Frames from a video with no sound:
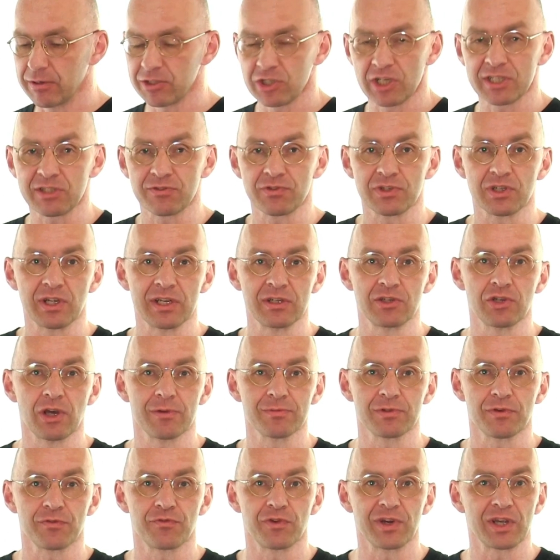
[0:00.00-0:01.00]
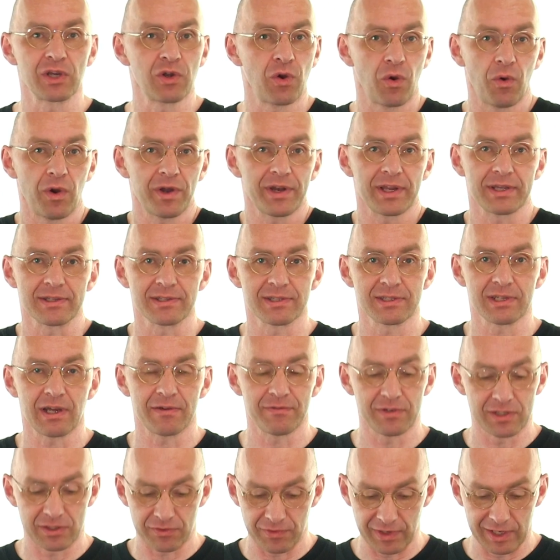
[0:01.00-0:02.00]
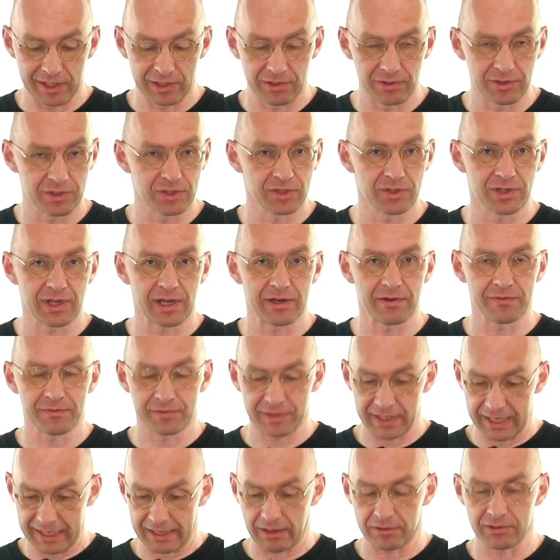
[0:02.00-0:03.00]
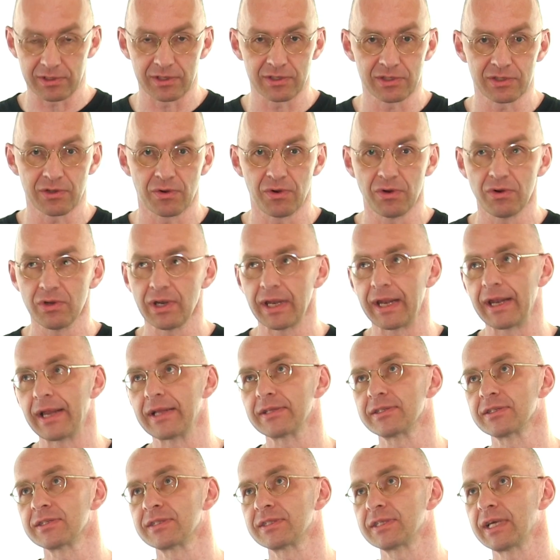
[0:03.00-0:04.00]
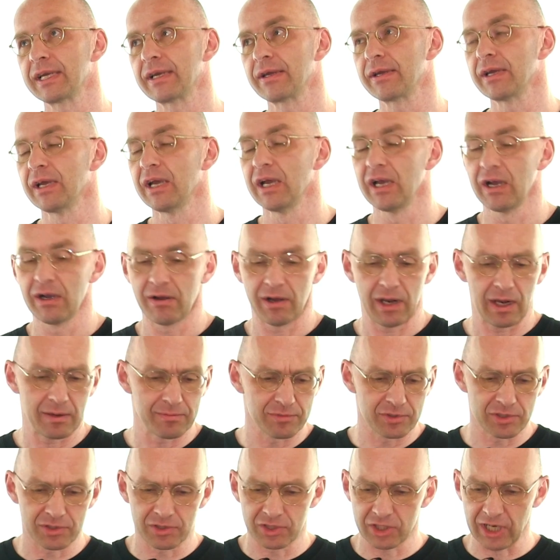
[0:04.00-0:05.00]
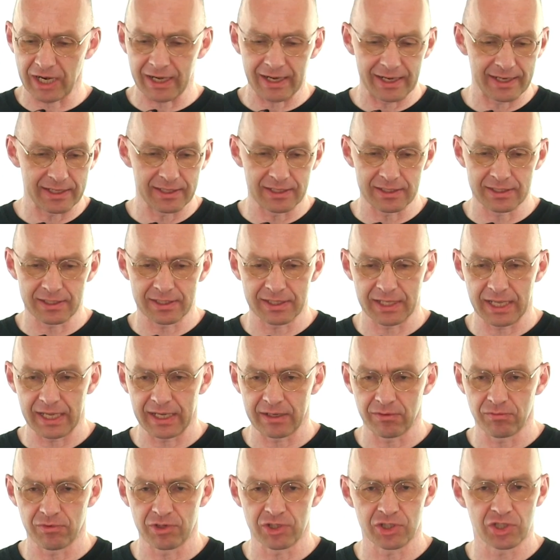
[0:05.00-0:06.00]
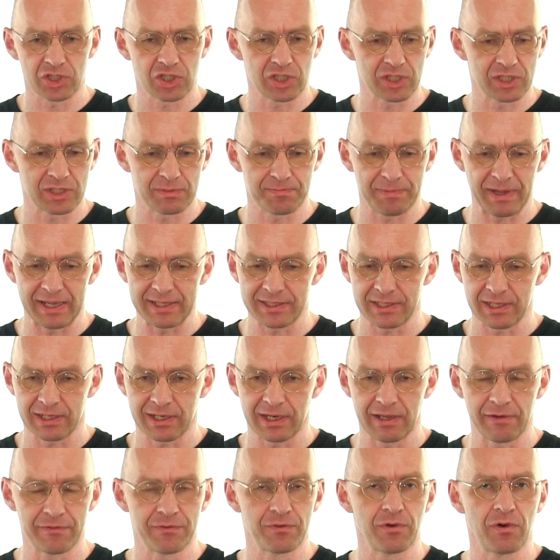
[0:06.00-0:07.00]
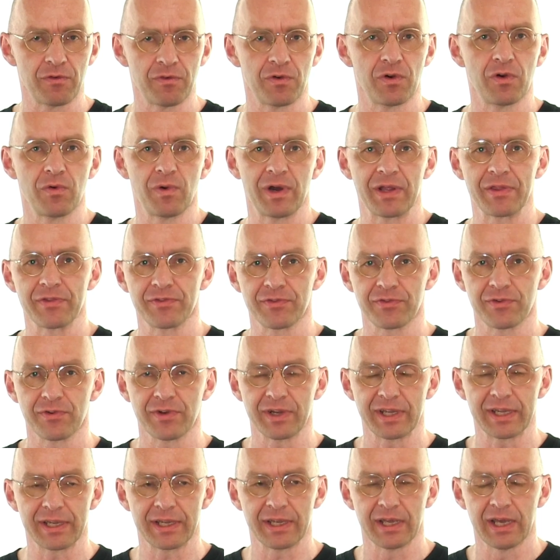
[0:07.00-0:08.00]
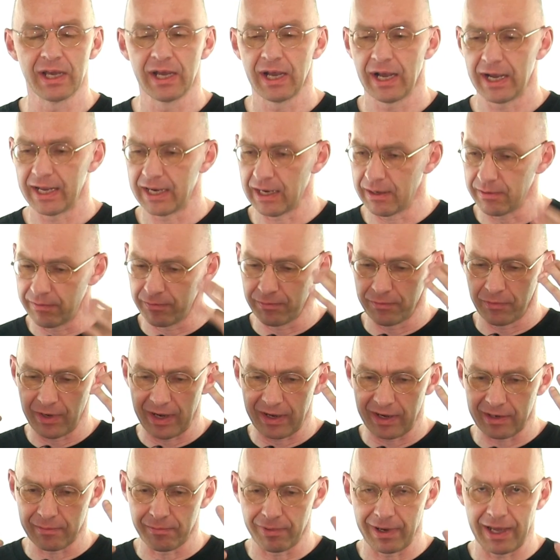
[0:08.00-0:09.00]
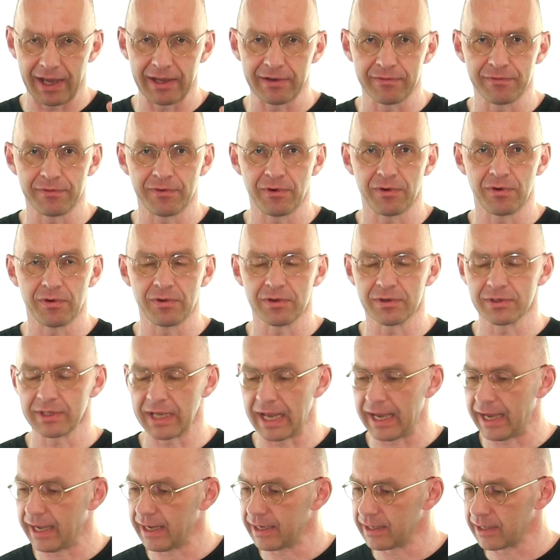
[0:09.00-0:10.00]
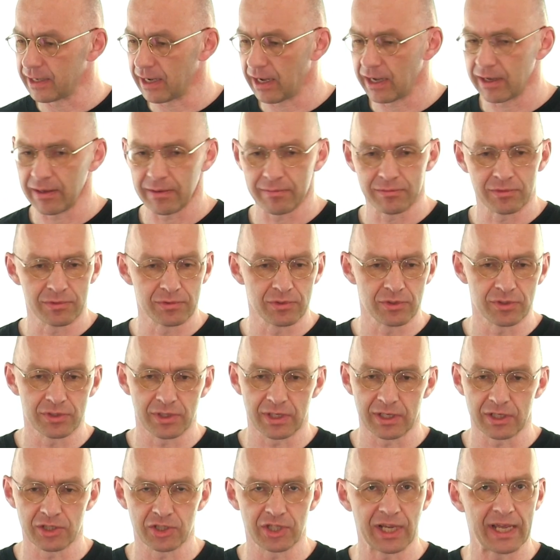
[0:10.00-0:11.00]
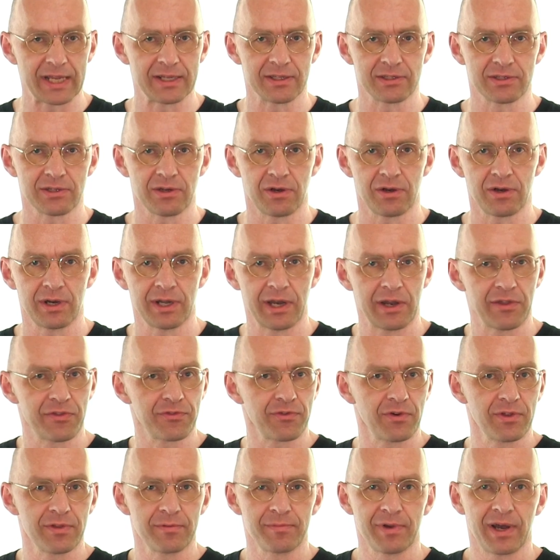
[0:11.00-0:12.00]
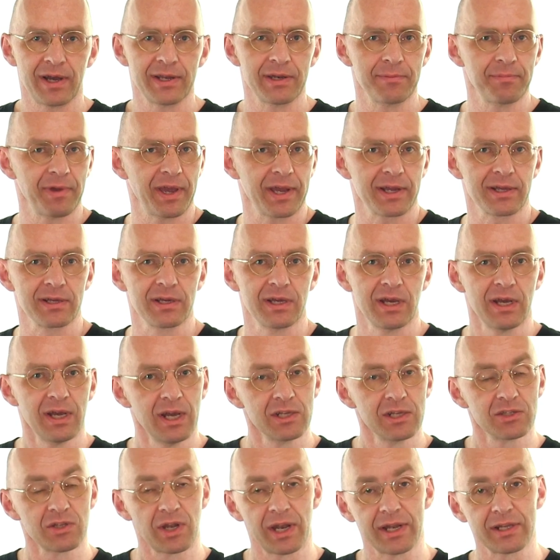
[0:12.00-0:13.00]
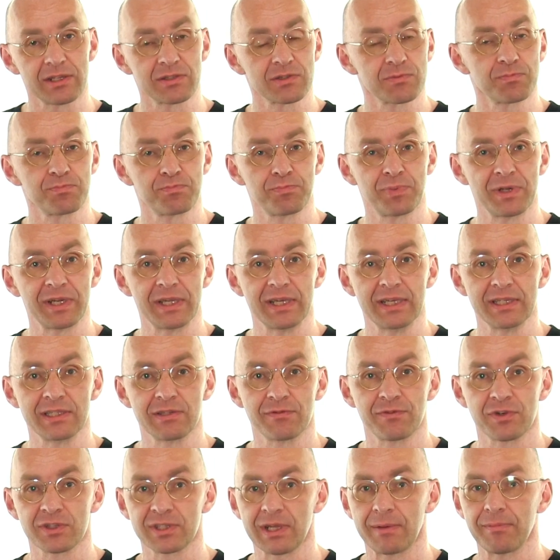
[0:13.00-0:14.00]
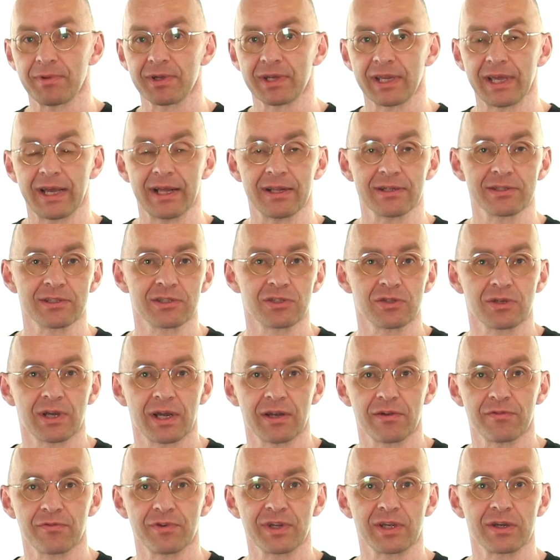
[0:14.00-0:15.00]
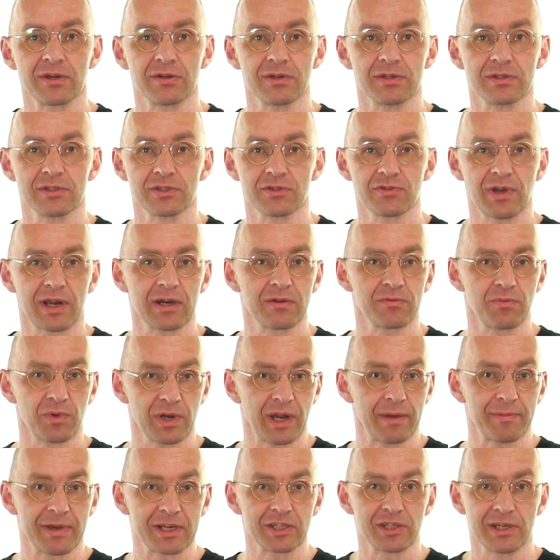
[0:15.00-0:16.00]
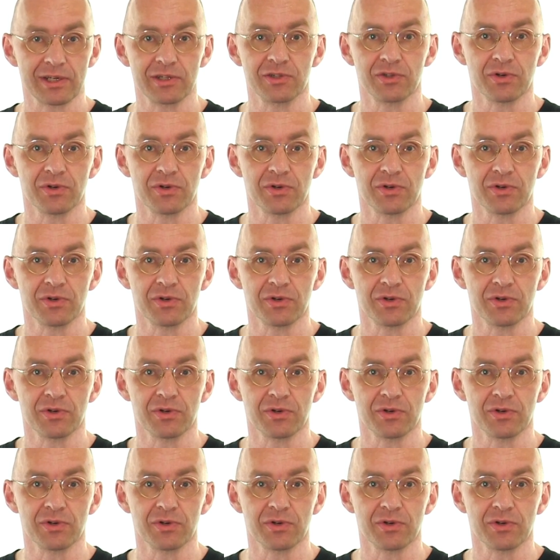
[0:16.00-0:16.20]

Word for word: just in terms of recording stuff, it's really good to kind of take out the soul and I just say, I'm juggling this thing, which is basically a 4413, and I'm wearing blindfold and I'm using chainsaw and I throw them behind the back. So then it's pretty easy for somebody else to kind of reconstruct what I'm actually